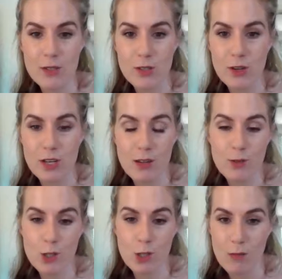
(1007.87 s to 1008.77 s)
So
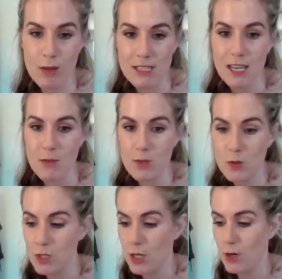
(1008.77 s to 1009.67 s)
even during my sleep,
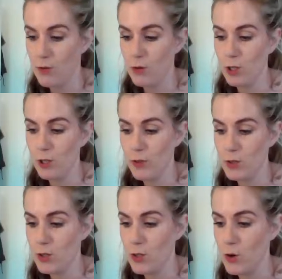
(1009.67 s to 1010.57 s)
switching off all of
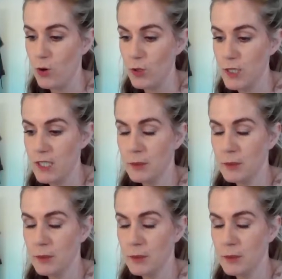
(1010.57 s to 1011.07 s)
those thoughts.